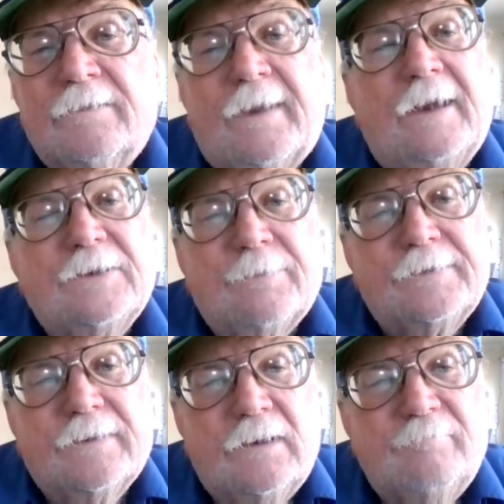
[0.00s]
That's
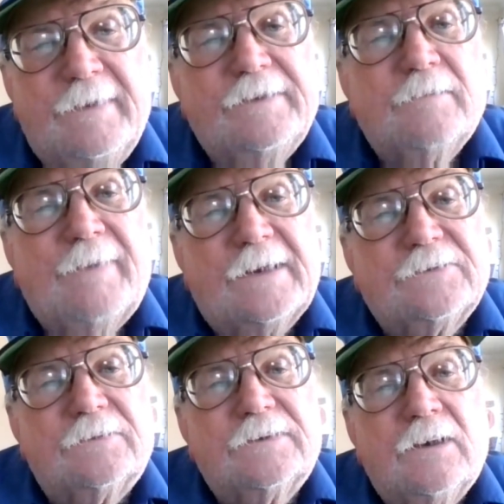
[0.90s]
what's going to beat the
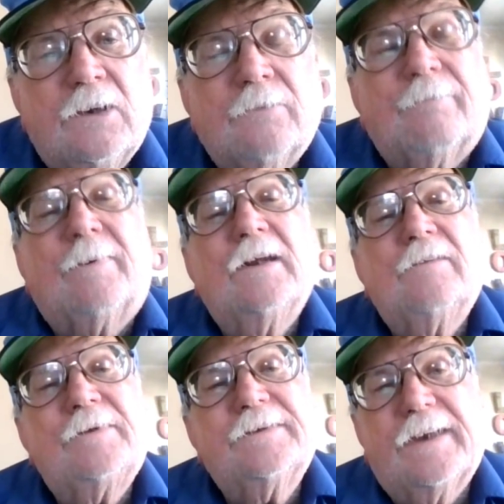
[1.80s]
bastards. One
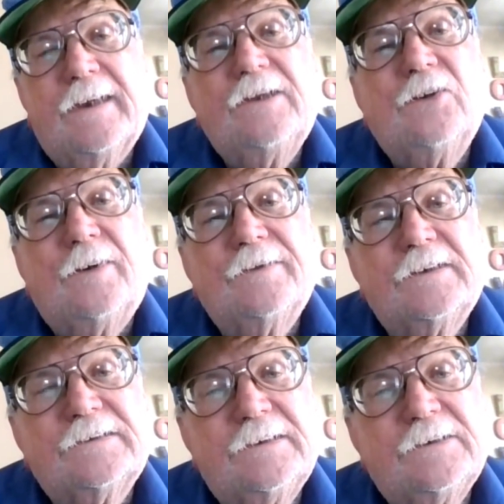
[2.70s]
of us can do it.
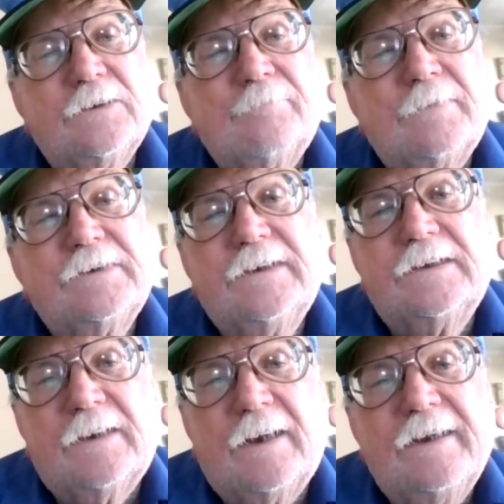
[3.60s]
The system was
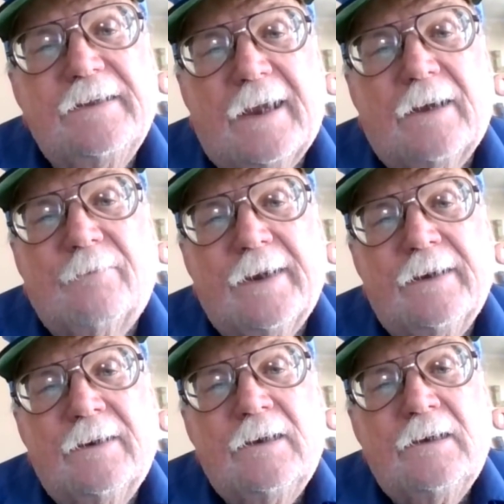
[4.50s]
designed that way.